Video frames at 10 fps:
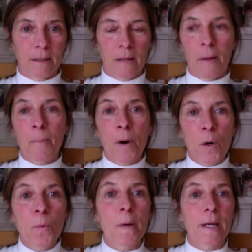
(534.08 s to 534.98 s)
the
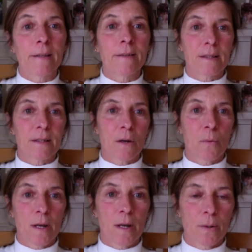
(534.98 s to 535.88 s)
moments
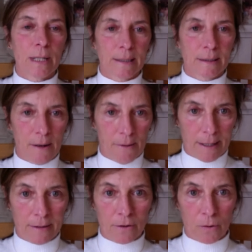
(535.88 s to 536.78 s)
where you can
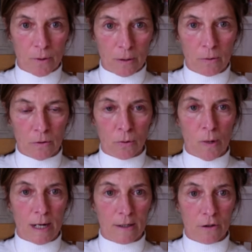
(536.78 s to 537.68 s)
direct to the call
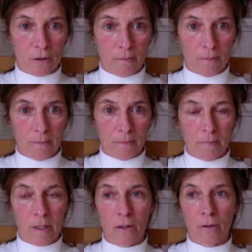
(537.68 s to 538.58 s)
to action.
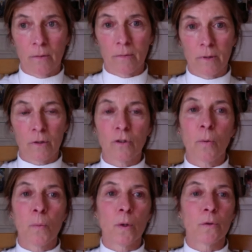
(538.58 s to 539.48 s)
You
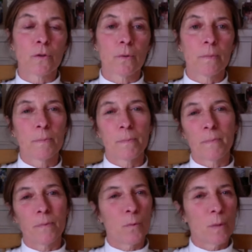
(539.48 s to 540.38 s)
don't want to,
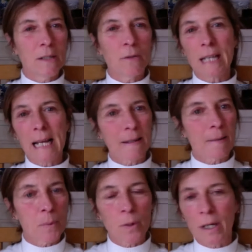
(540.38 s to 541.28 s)
when you tell
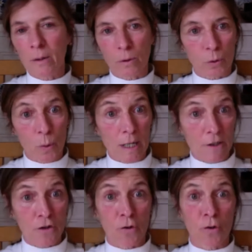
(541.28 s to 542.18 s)
them book a call to
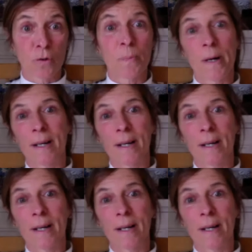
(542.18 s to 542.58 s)
action or buy